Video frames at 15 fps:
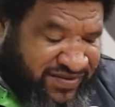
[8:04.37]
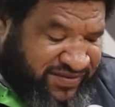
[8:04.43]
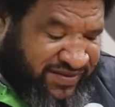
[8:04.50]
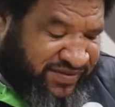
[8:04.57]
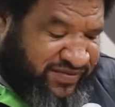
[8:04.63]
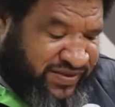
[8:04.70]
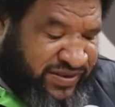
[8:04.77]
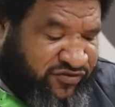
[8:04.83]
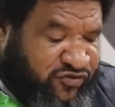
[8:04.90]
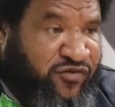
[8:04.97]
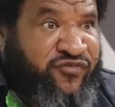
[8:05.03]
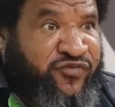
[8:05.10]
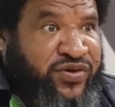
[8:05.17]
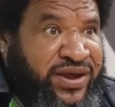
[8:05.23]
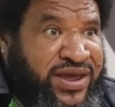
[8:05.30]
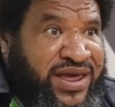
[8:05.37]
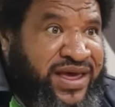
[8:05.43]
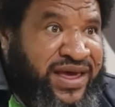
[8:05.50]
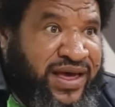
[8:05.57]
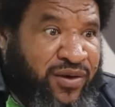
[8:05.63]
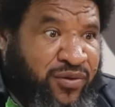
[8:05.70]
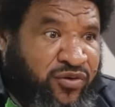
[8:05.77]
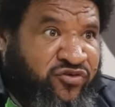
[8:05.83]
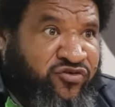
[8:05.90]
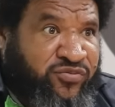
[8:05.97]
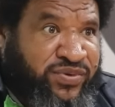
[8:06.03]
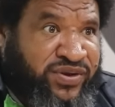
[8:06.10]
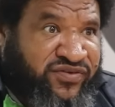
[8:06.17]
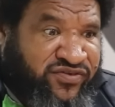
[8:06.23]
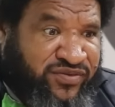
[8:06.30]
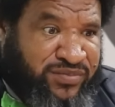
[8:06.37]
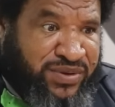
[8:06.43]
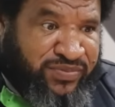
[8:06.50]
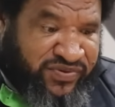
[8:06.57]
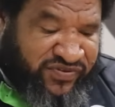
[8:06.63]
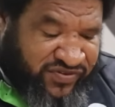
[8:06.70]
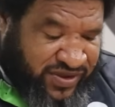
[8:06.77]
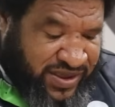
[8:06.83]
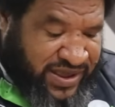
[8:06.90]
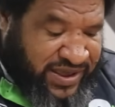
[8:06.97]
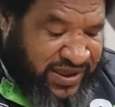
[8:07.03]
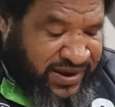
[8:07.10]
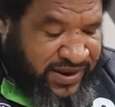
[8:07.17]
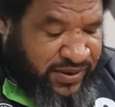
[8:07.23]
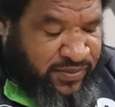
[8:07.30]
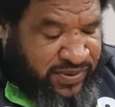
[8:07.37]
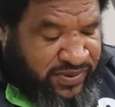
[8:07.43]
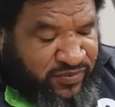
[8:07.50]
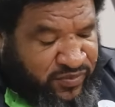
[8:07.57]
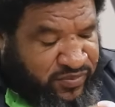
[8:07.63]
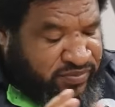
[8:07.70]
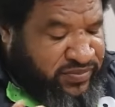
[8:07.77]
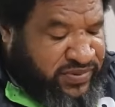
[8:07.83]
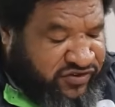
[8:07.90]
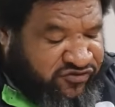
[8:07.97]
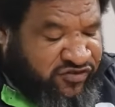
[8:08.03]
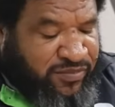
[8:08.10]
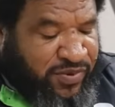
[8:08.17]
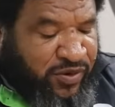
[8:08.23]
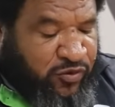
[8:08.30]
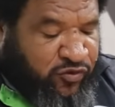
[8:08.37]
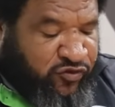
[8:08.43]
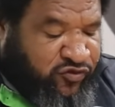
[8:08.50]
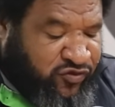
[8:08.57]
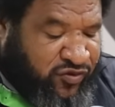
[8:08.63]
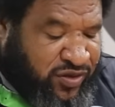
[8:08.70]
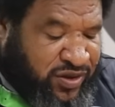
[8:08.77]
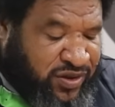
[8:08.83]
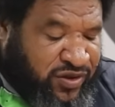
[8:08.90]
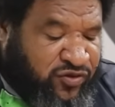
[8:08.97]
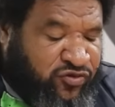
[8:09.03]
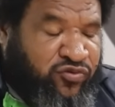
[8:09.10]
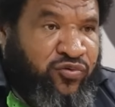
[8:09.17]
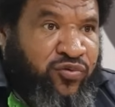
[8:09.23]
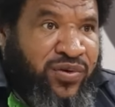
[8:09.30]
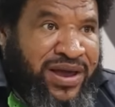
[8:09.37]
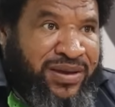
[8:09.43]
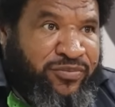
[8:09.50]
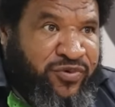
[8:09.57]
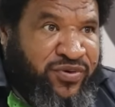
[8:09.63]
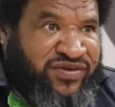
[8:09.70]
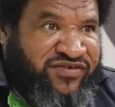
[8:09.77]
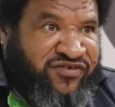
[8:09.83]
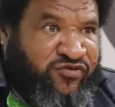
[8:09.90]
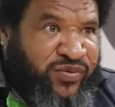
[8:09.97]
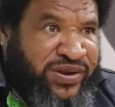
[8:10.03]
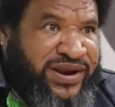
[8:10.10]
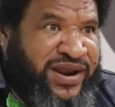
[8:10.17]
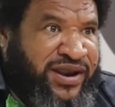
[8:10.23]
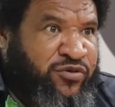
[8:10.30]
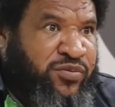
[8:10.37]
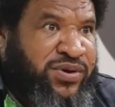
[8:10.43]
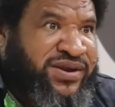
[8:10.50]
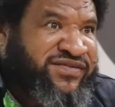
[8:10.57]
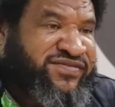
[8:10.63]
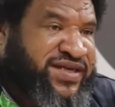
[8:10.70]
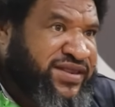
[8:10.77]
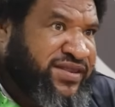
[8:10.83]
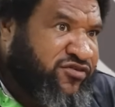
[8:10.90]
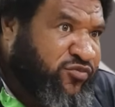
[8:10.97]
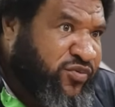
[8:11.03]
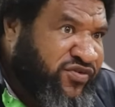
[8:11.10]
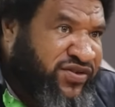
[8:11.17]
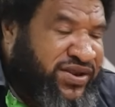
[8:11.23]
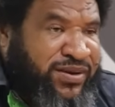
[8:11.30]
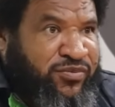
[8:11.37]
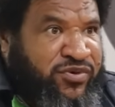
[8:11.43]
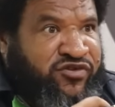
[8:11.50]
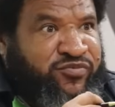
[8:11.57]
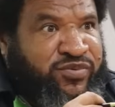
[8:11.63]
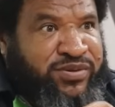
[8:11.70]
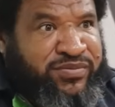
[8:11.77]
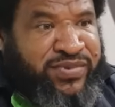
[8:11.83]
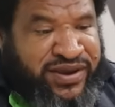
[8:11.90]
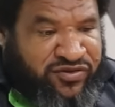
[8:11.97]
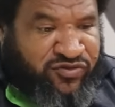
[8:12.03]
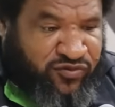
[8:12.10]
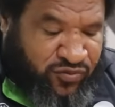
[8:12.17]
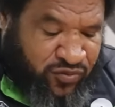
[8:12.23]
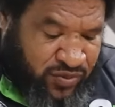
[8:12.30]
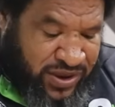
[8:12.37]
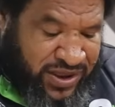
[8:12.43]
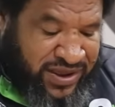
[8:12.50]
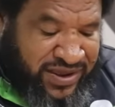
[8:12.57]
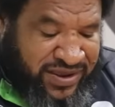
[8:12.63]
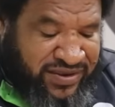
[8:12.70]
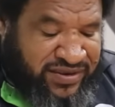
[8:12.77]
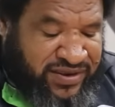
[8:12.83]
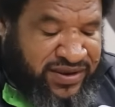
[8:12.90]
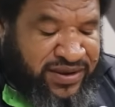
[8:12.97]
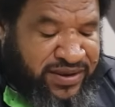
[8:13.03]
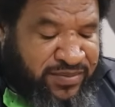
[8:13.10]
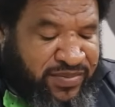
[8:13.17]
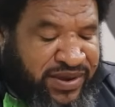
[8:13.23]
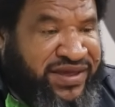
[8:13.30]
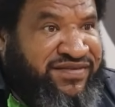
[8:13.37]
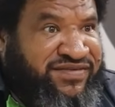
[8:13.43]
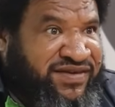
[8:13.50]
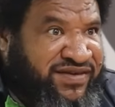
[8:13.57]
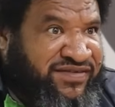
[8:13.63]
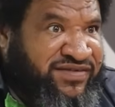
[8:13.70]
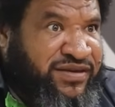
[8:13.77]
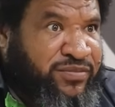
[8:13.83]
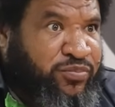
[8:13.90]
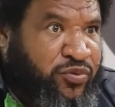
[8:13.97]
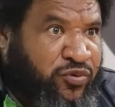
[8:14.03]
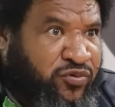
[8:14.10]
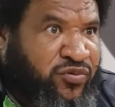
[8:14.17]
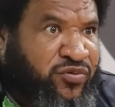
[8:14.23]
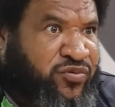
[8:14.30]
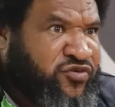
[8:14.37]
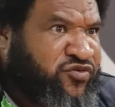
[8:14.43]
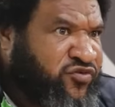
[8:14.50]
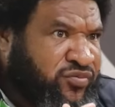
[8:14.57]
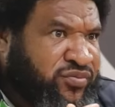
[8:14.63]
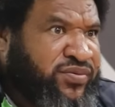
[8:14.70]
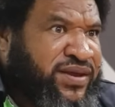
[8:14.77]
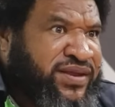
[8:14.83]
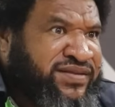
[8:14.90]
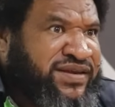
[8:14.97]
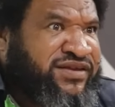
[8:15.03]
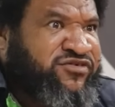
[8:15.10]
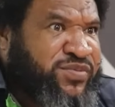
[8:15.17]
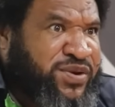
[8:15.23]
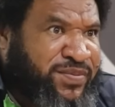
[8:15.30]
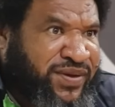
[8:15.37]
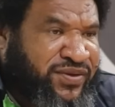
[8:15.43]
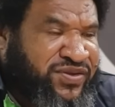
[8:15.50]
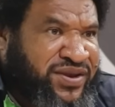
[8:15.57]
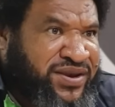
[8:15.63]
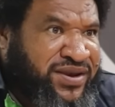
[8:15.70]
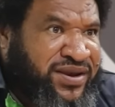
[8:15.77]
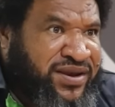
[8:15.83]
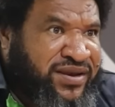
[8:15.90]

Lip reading: NCSL is offering our contributors and members. Now, let's jump across to upgrades as well. And I do understand there's recent upgrades being made to the MyNCSL portal. Could you tell us a bit about that?